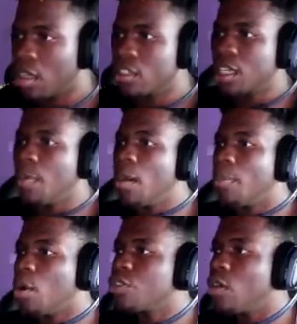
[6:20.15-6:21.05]
Step up,
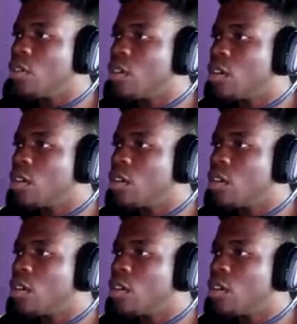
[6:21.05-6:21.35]
bozo.